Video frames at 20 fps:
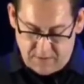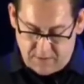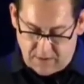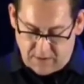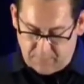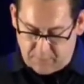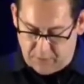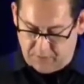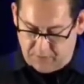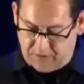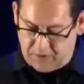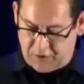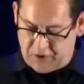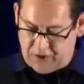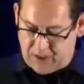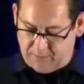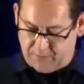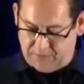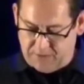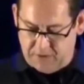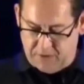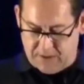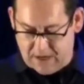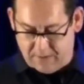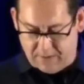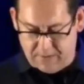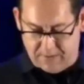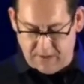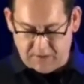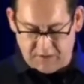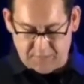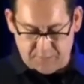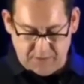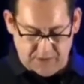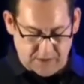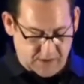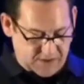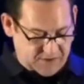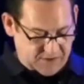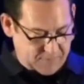I'm going to share with you now an
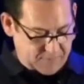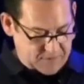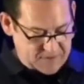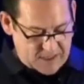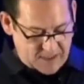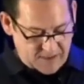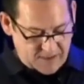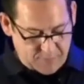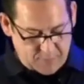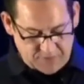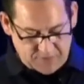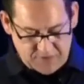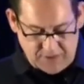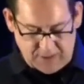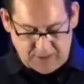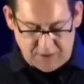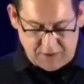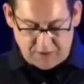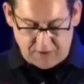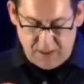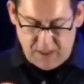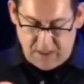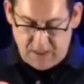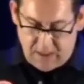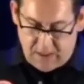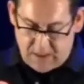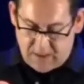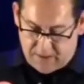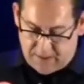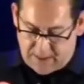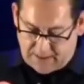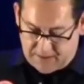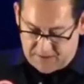experience from the South Pole Station that I